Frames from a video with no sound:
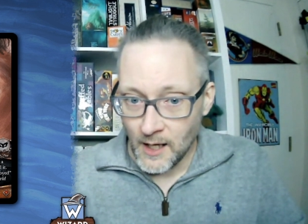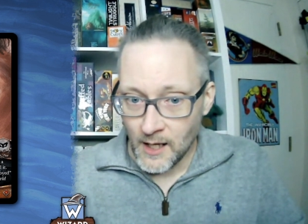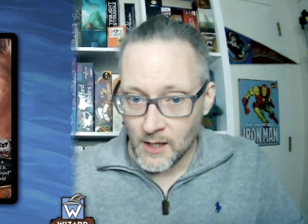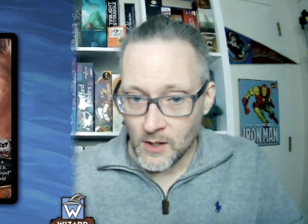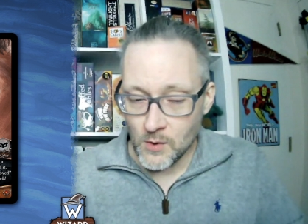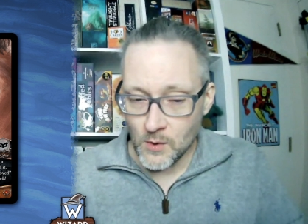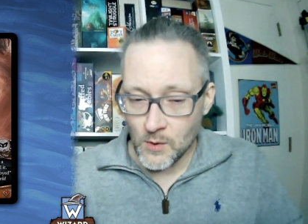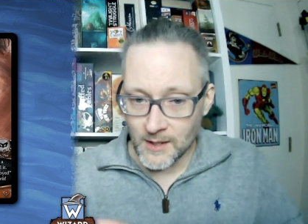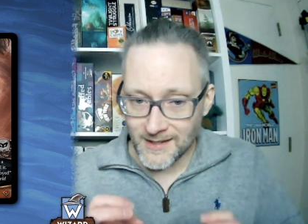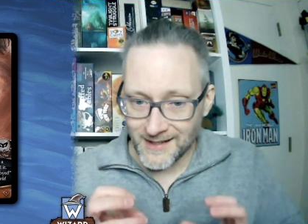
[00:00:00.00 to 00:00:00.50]

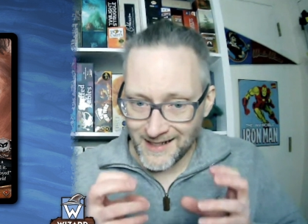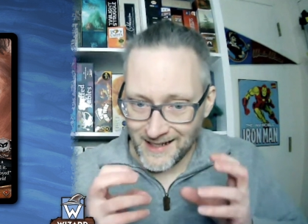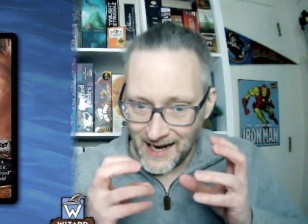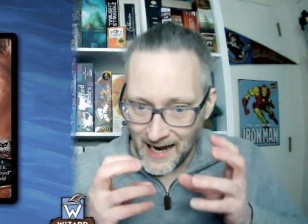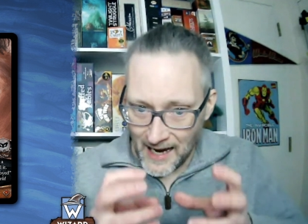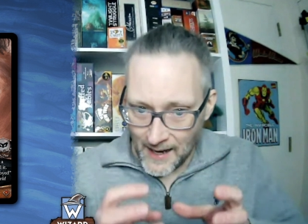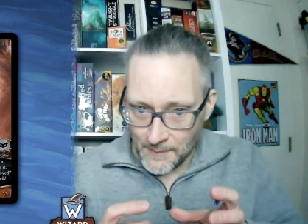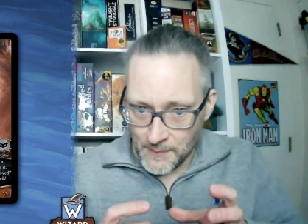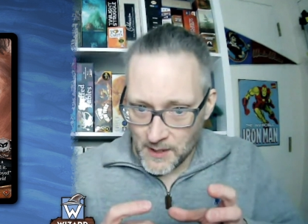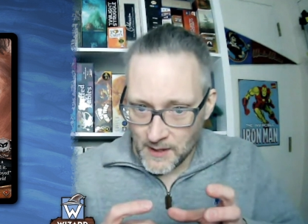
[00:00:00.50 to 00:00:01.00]
you get to
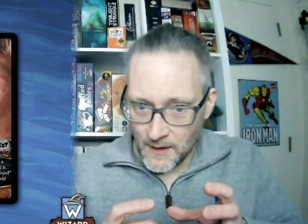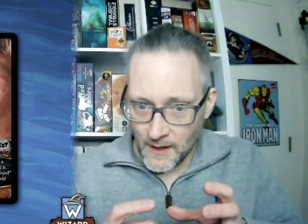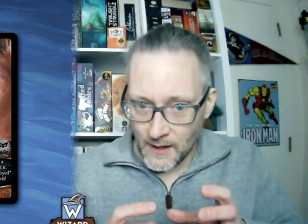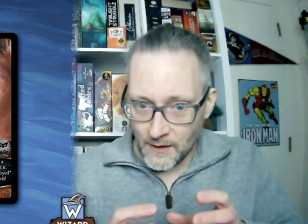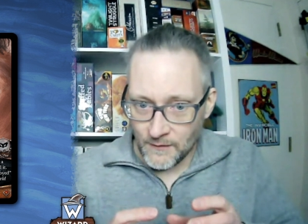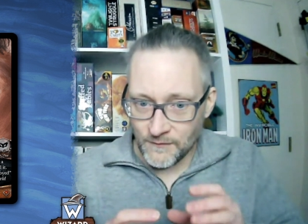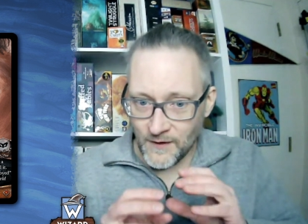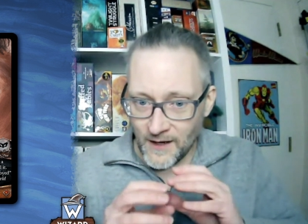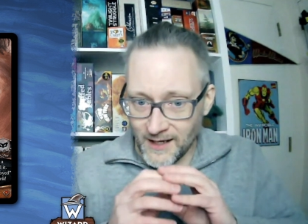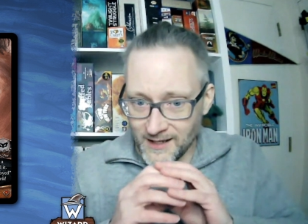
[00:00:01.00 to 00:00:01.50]
copy that
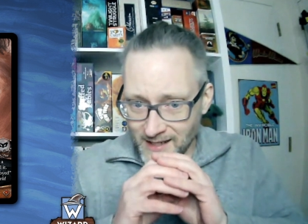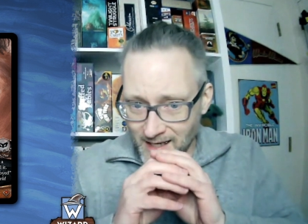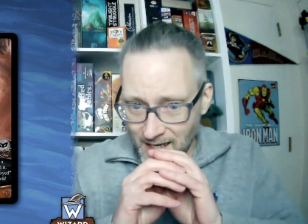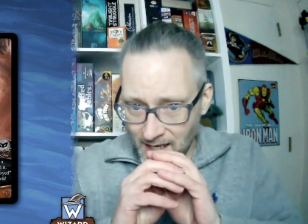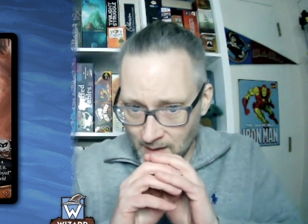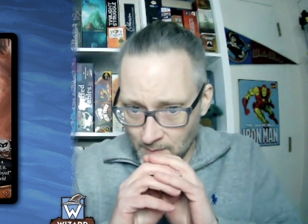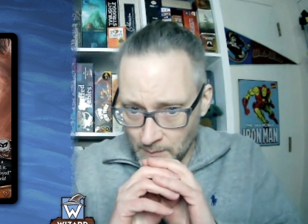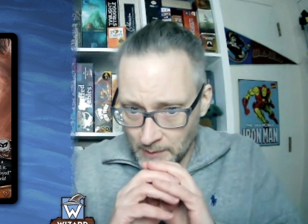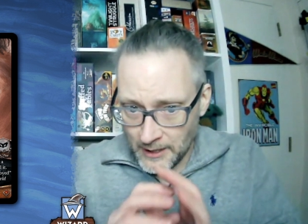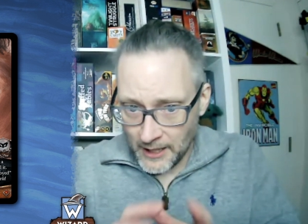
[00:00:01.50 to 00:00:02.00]
effect
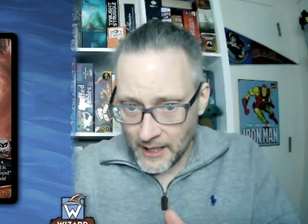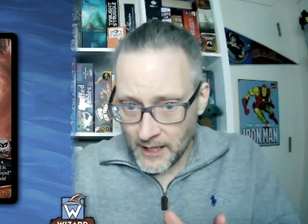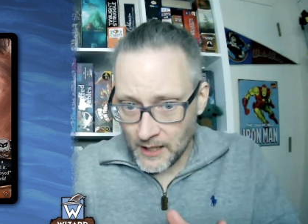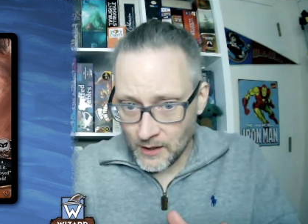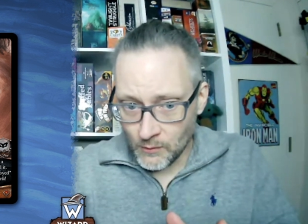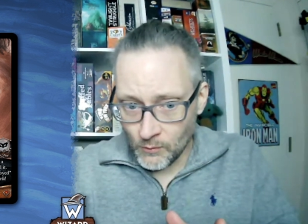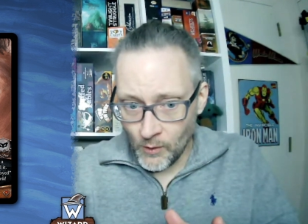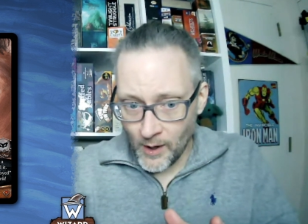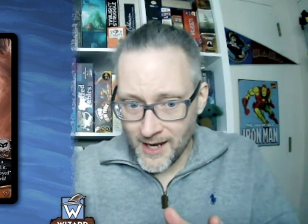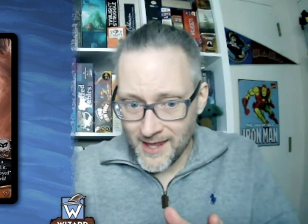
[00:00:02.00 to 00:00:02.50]
and play
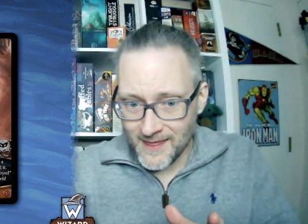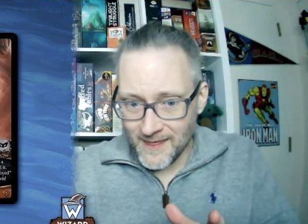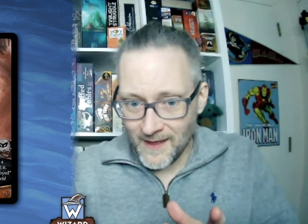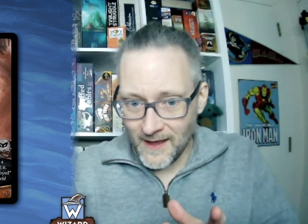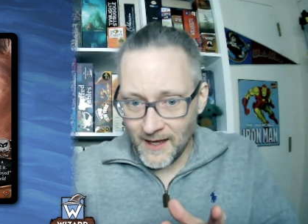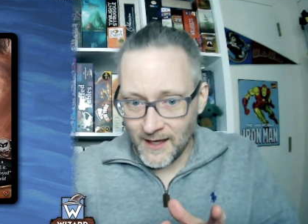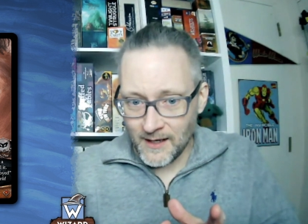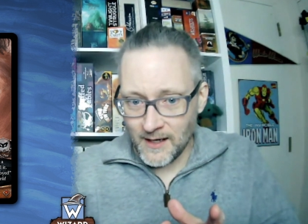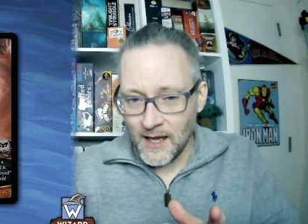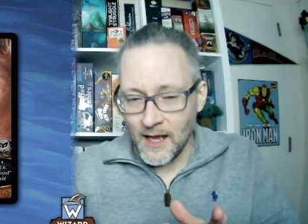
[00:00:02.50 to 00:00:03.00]
it right
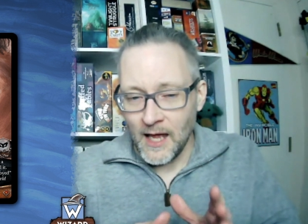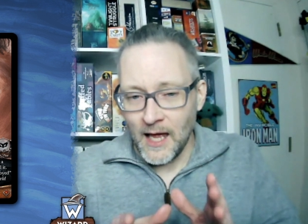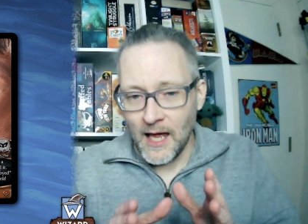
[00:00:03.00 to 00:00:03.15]
then